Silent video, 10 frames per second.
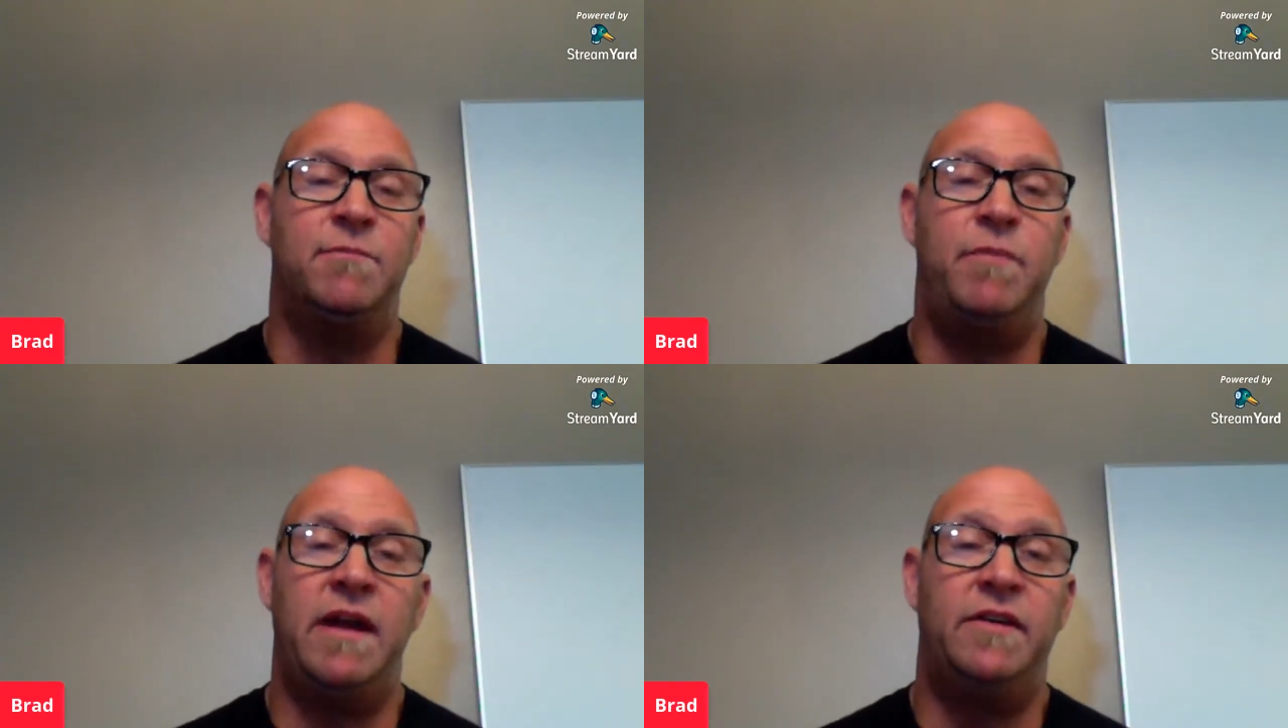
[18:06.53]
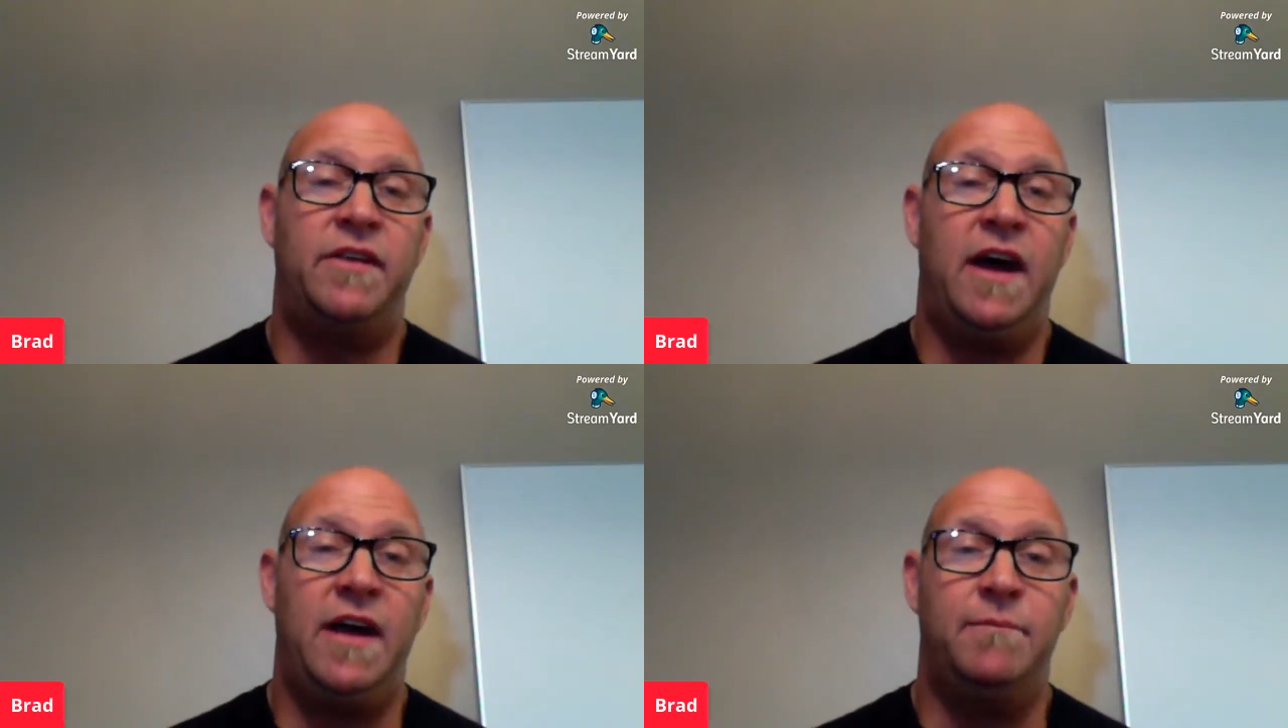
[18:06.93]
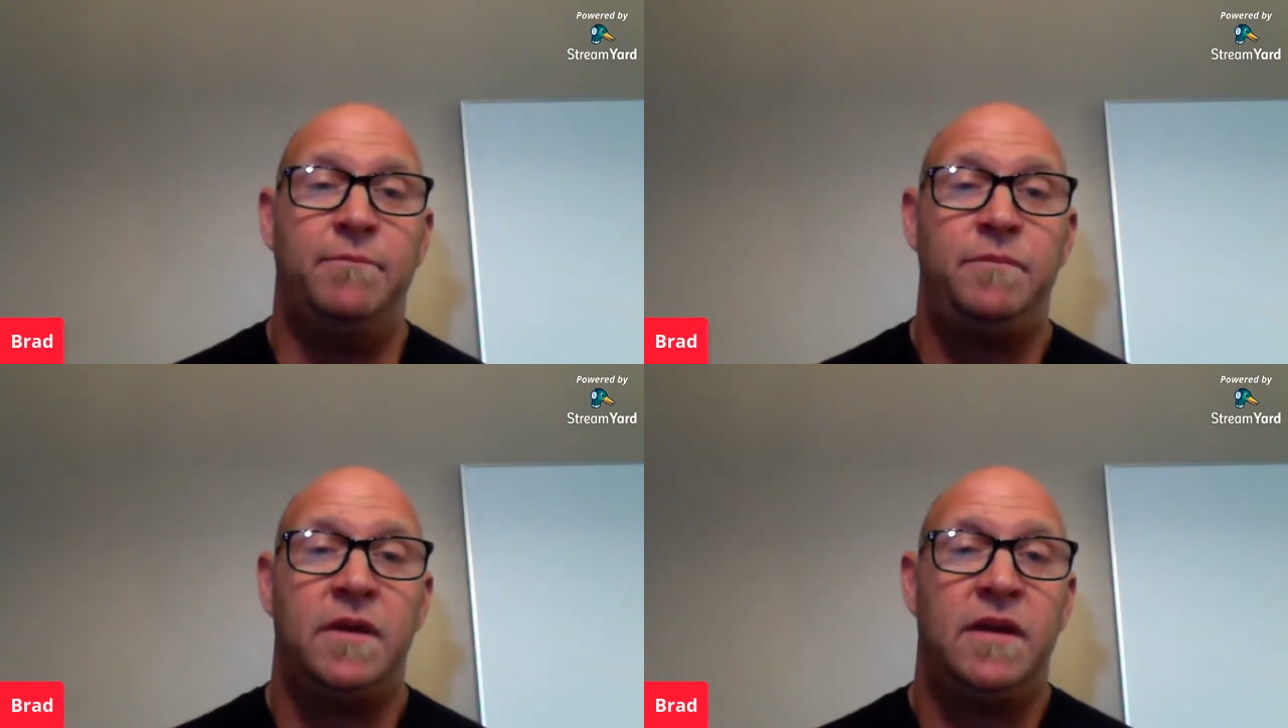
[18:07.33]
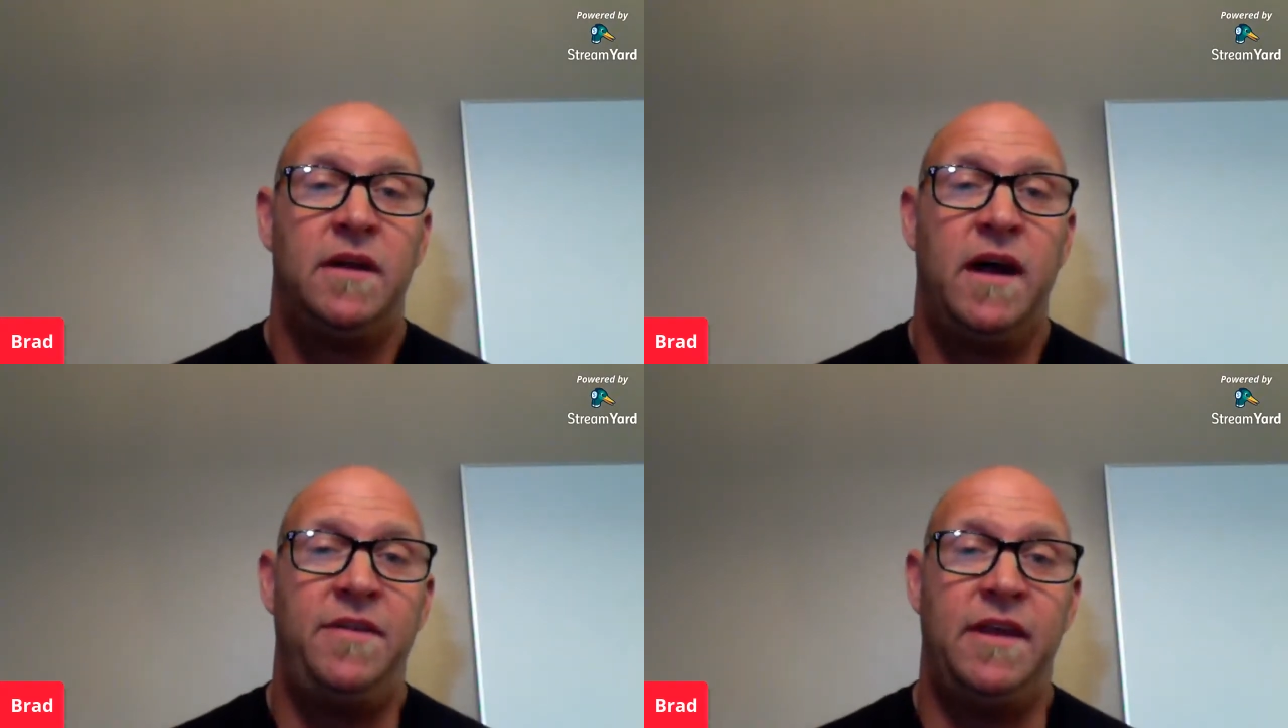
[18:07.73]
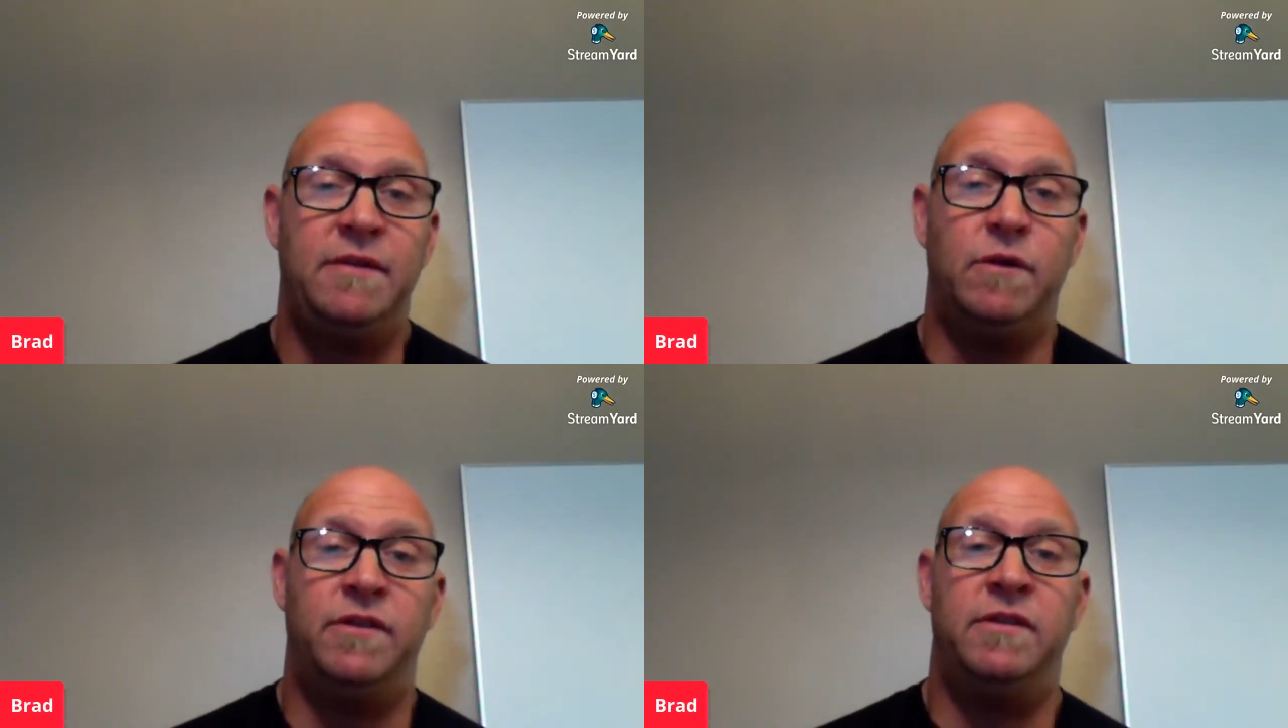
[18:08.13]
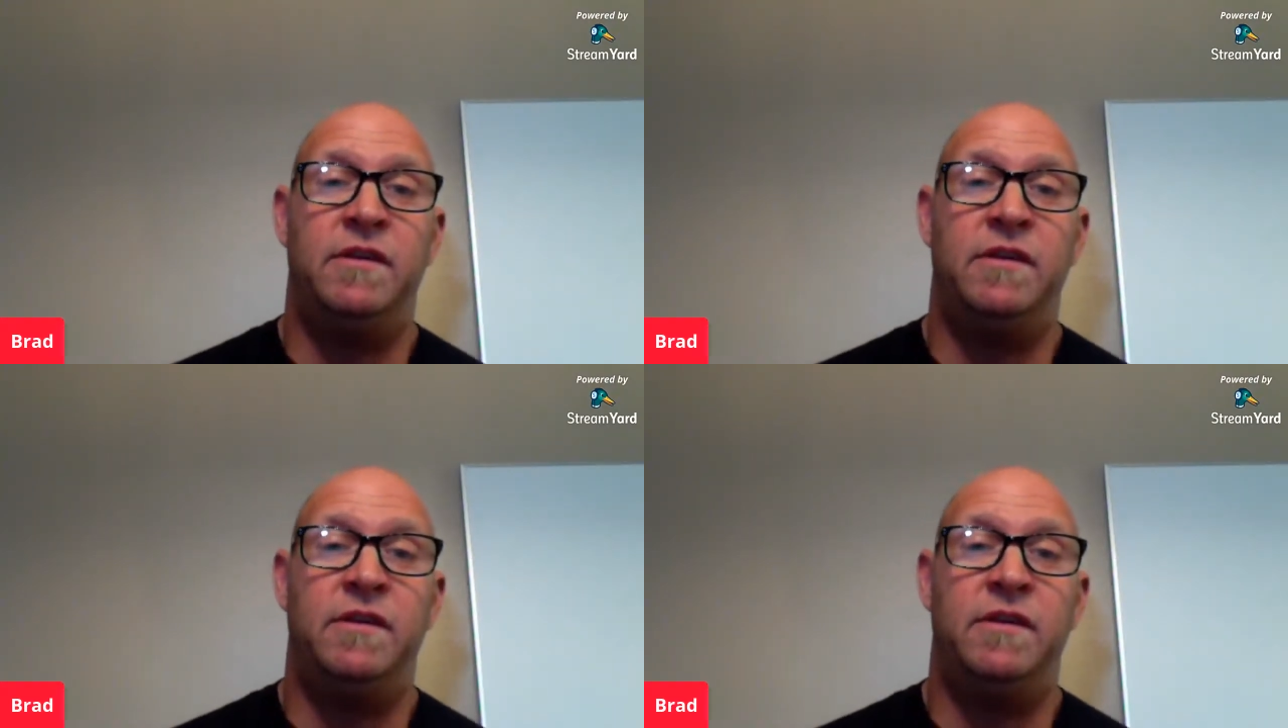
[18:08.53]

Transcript: it's a better time. I think with,